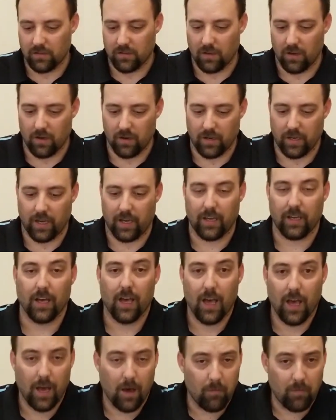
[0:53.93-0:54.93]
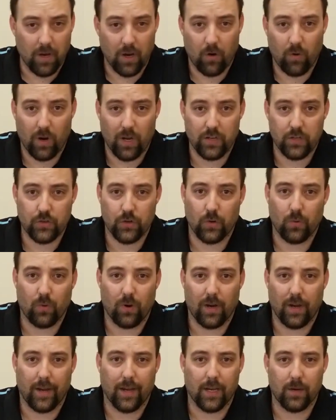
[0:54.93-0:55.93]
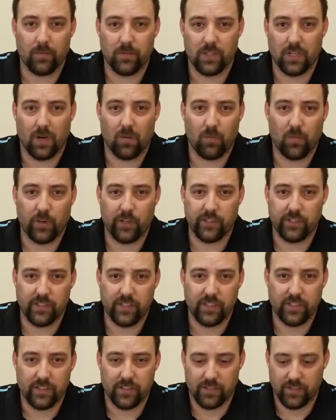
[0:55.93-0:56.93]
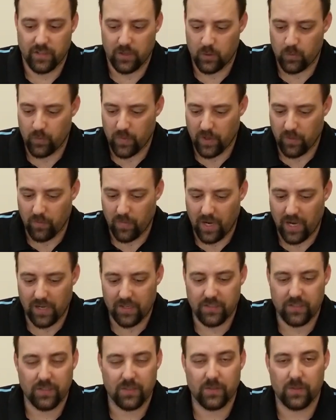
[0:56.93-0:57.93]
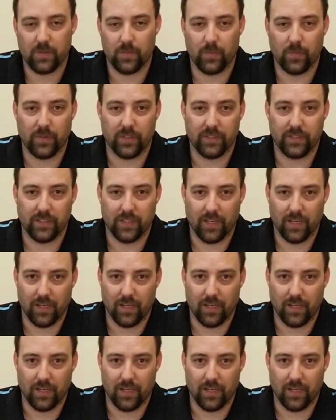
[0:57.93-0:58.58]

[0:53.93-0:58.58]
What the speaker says: Okay, I'm not quite sure why Amazon puts these in such big boxes, but